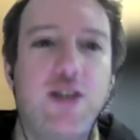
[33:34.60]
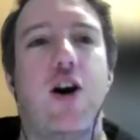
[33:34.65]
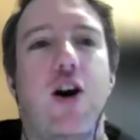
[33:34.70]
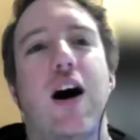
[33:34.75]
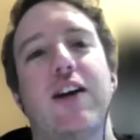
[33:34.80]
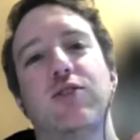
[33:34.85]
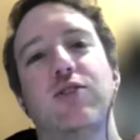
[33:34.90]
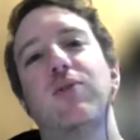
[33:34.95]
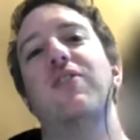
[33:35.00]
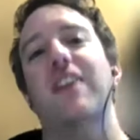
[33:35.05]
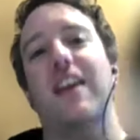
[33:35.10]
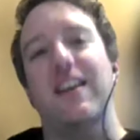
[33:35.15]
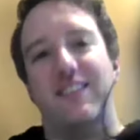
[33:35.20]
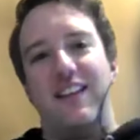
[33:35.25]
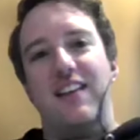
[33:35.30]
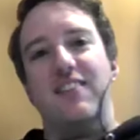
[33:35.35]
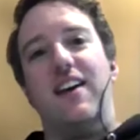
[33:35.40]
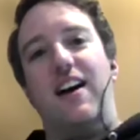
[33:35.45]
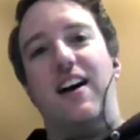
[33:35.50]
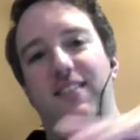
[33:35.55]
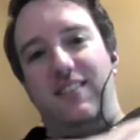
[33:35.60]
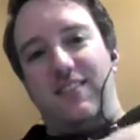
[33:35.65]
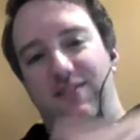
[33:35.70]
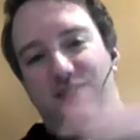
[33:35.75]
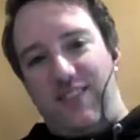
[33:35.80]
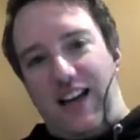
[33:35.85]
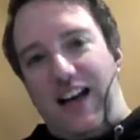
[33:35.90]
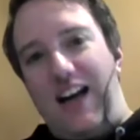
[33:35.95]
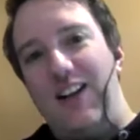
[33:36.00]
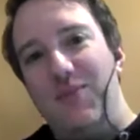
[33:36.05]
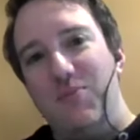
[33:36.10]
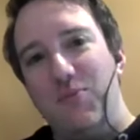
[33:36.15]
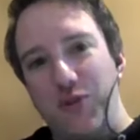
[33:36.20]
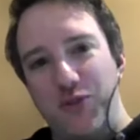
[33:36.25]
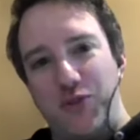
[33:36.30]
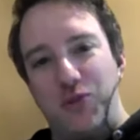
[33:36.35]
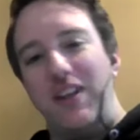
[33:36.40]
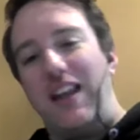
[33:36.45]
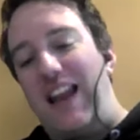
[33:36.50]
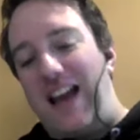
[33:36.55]
no, I don't like then. I'll
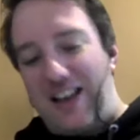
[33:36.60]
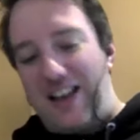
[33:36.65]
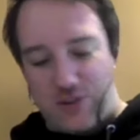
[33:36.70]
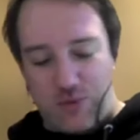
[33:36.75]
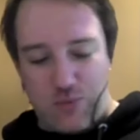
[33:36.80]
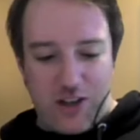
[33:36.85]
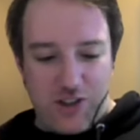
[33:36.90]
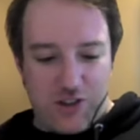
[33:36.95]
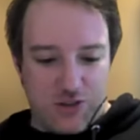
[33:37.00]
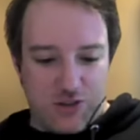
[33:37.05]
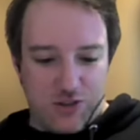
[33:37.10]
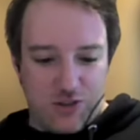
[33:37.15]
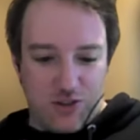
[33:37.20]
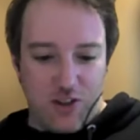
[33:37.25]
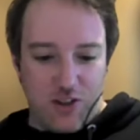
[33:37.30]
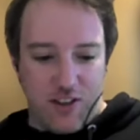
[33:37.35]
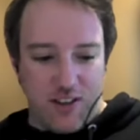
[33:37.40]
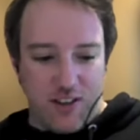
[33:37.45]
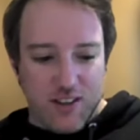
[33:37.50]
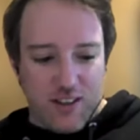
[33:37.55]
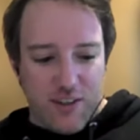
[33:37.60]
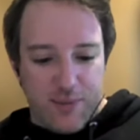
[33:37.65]
move to the last question. Sorry.